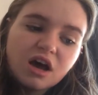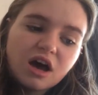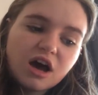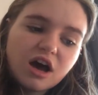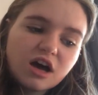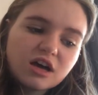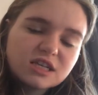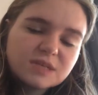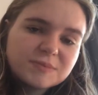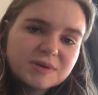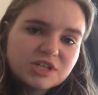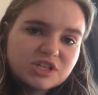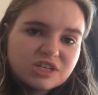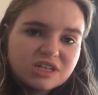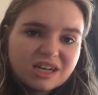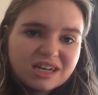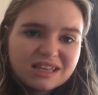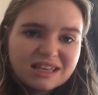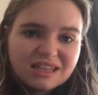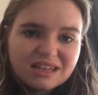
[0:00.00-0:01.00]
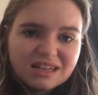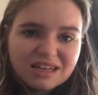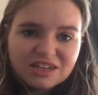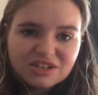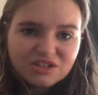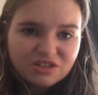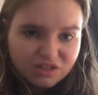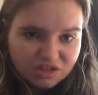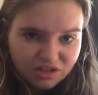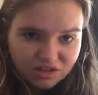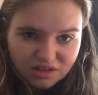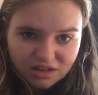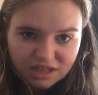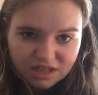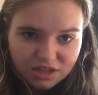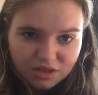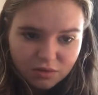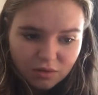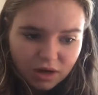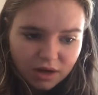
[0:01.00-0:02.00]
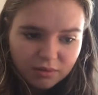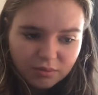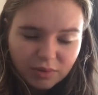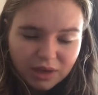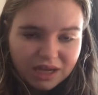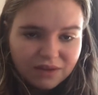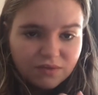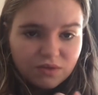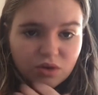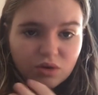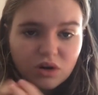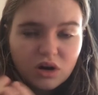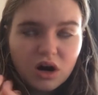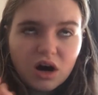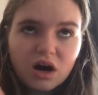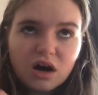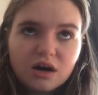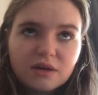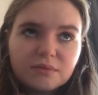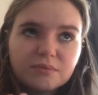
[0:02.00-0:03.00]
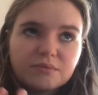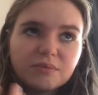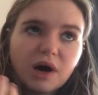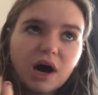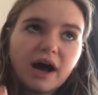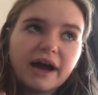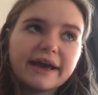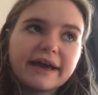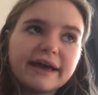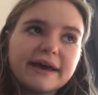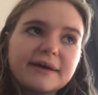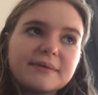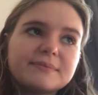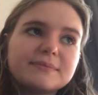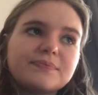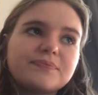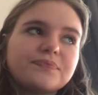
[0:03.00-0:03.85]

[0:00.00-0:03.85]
especially like the National Youth Theatre one, but if you can't buy it